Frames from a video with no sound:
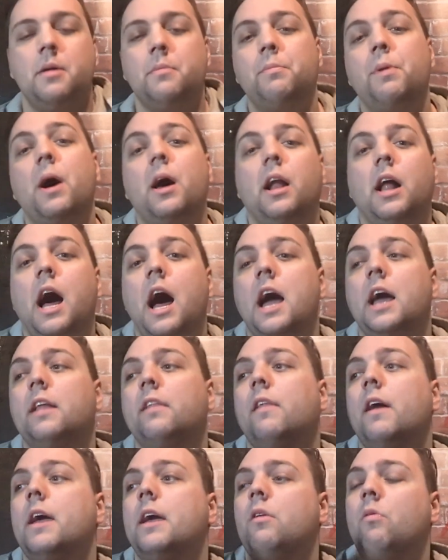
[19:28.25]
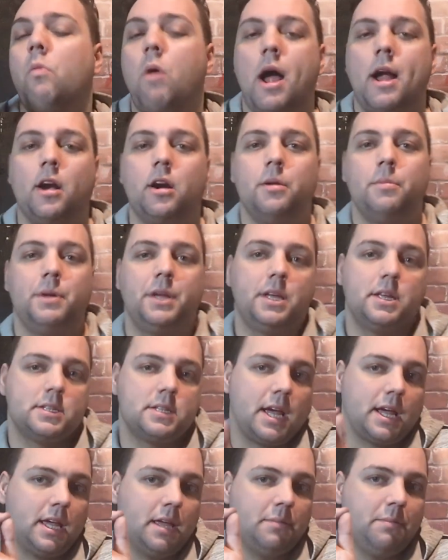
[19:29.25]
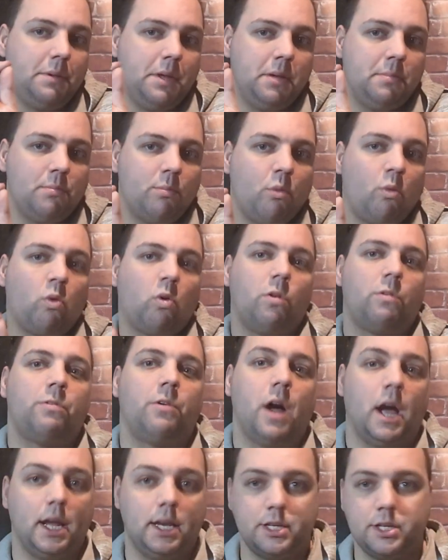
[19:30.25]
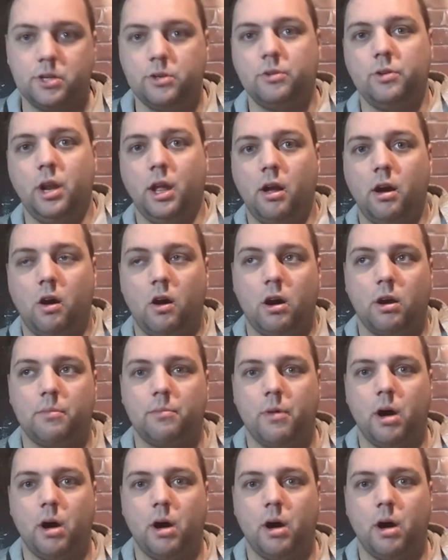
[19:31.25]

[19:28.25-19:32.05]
But I like wire because I can be more fine-tuning on